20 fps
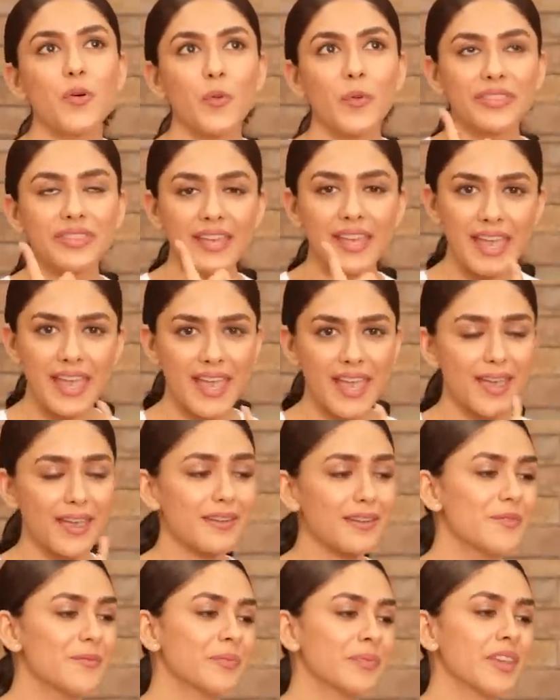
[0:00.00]
With
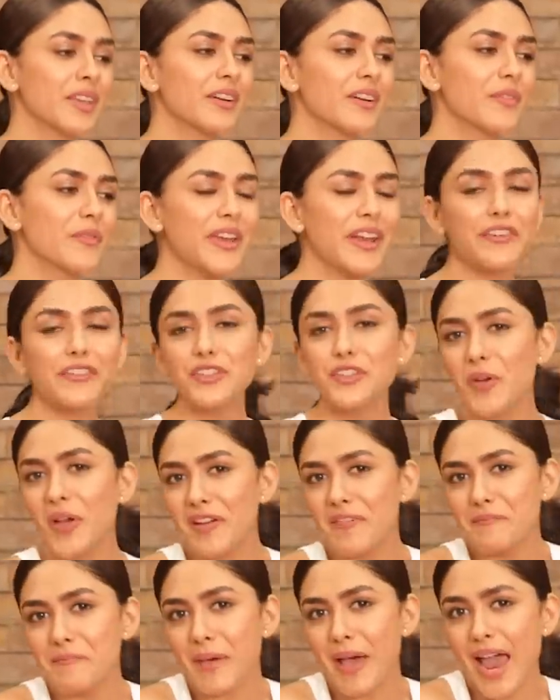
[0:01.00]
hair, whenever you
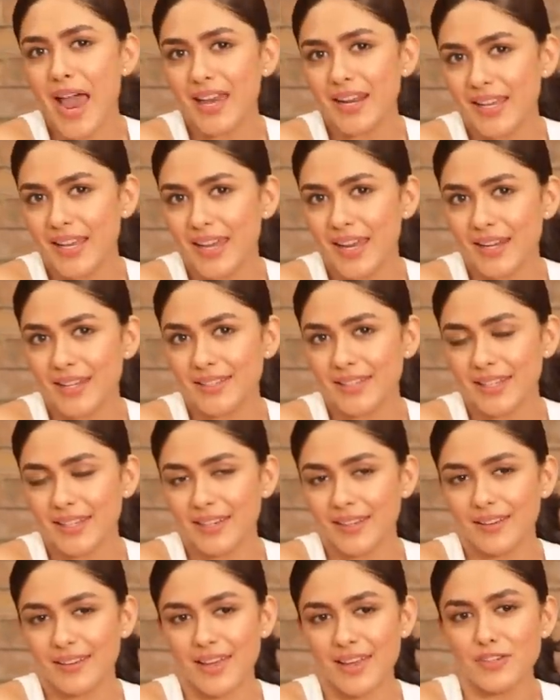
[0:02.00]
have bad hair
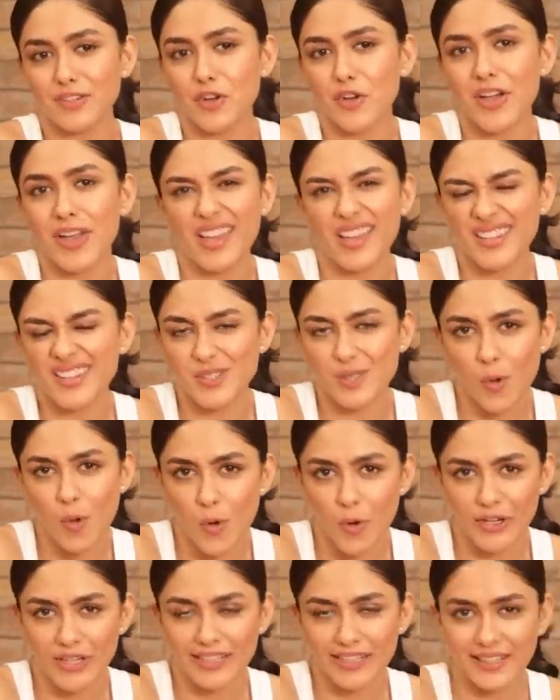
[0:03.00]
day and your hair is
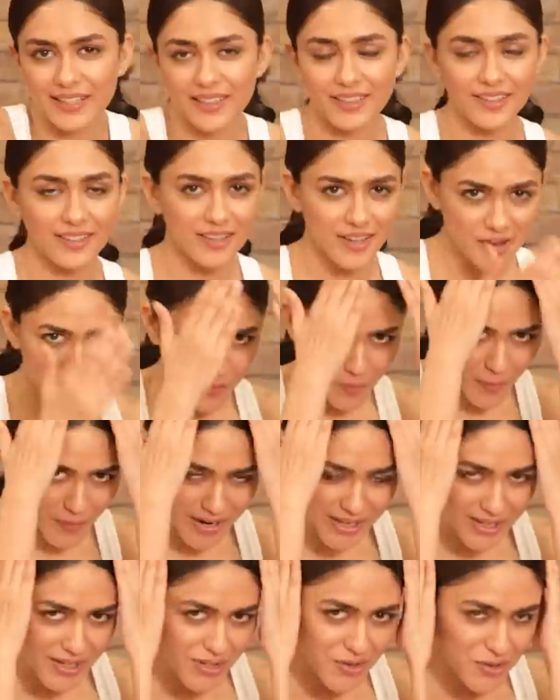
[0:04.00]
oily,
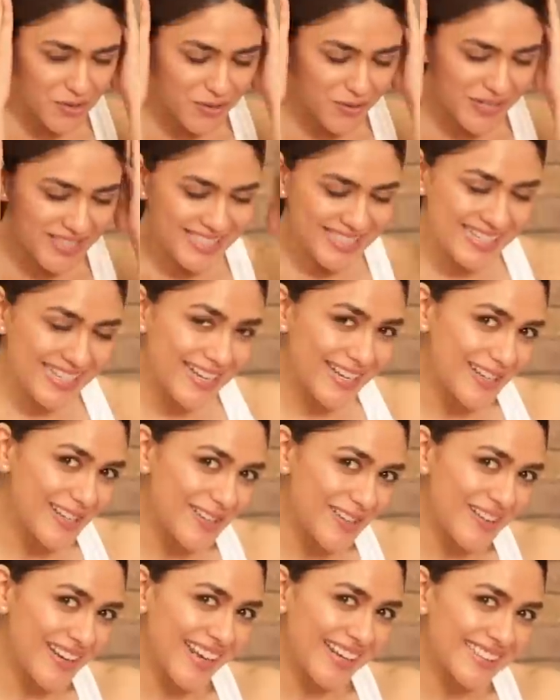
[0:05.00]
why not do a sleek
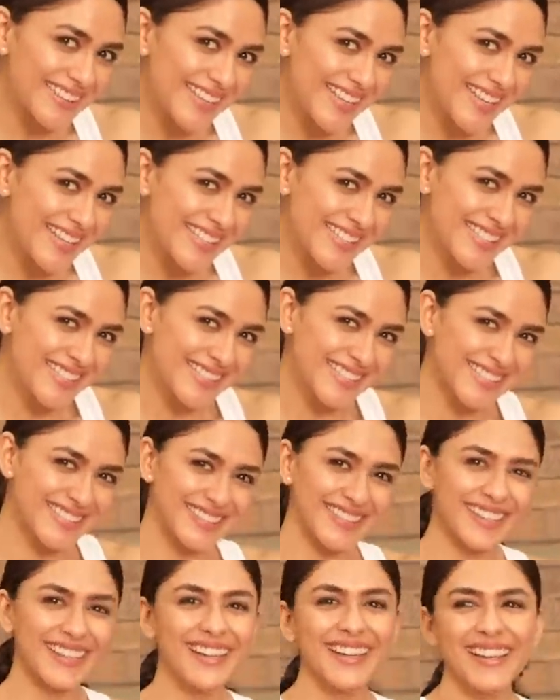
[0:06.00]
look like this?
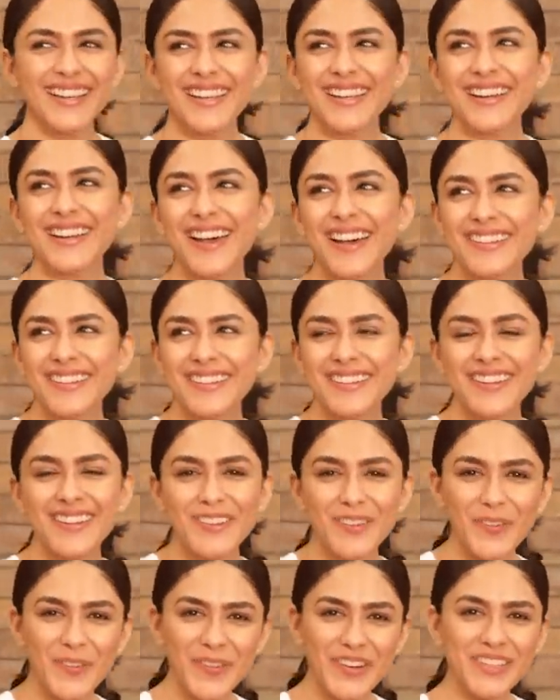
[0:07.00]
Rather
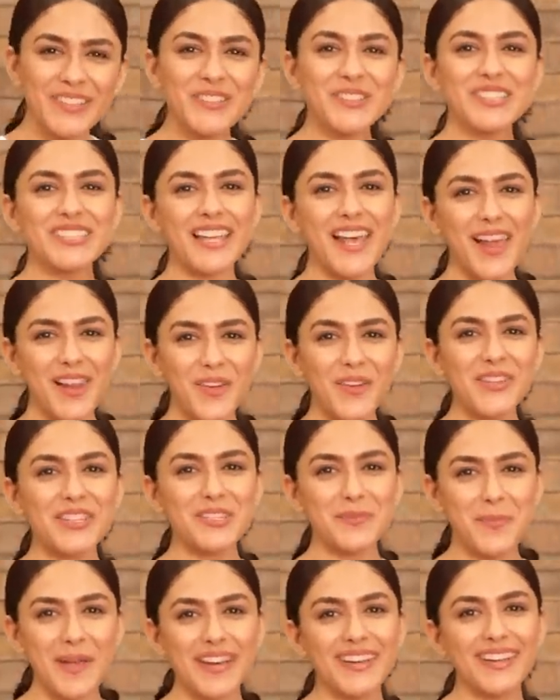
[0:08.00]
than going to
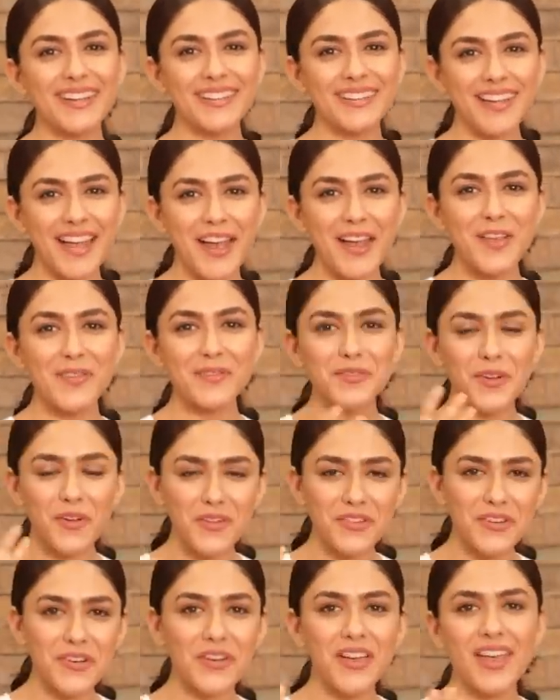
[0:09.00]
salon, spending time
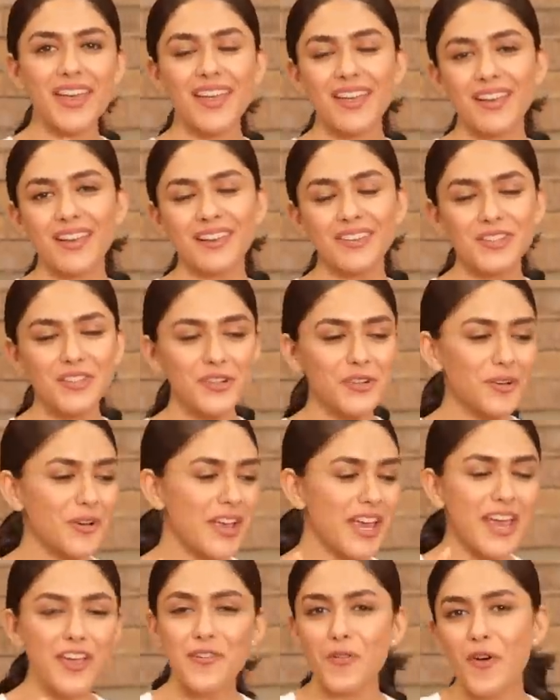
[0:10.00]
on your hair, you know,
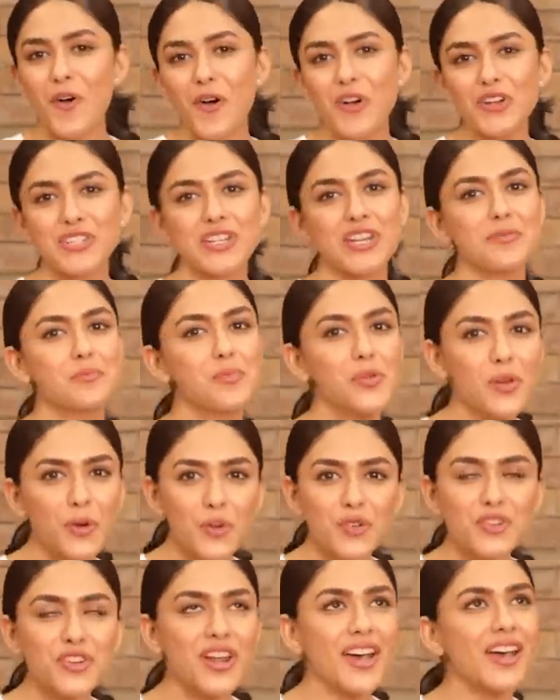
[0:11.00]
hair wash and
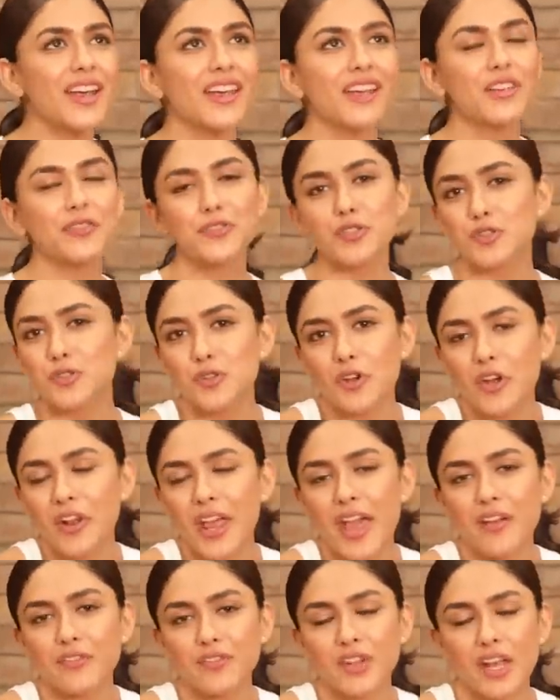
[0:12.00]
blow dry. If you do not
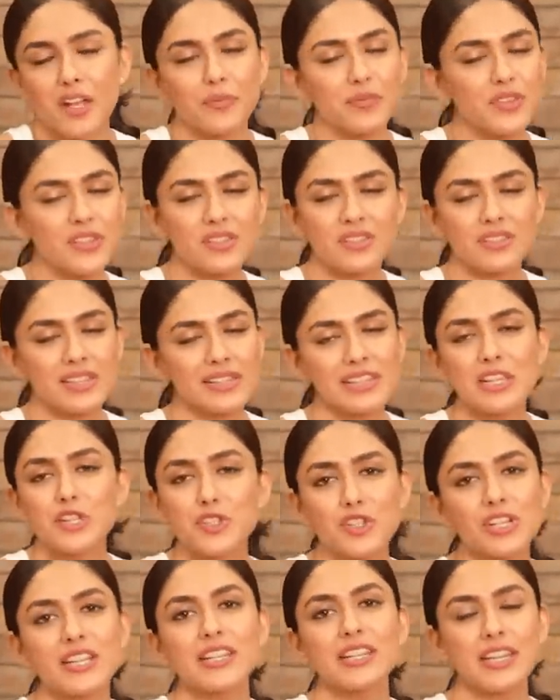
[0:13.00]
have time, this
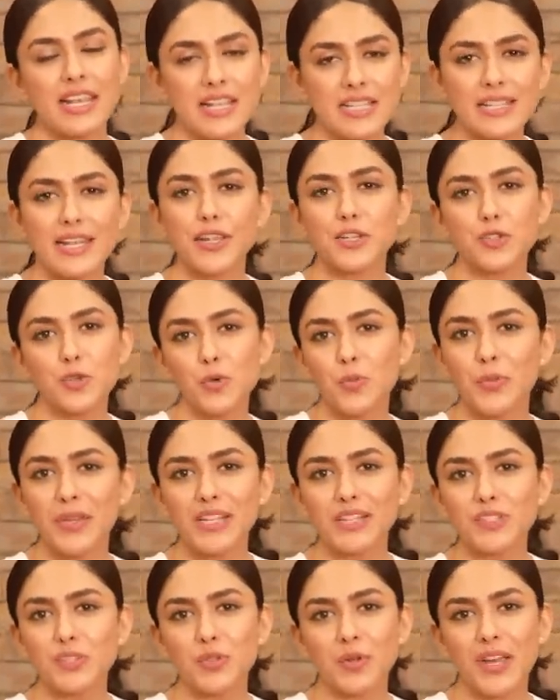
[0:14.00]
literally takes like two
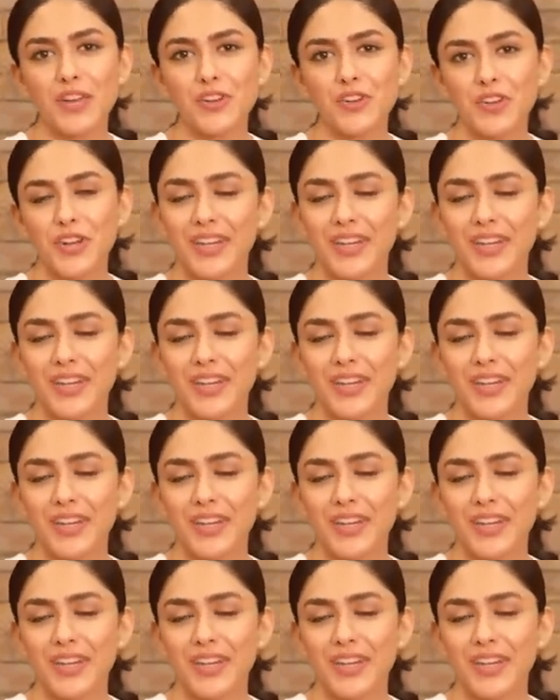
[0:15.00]
minutes to get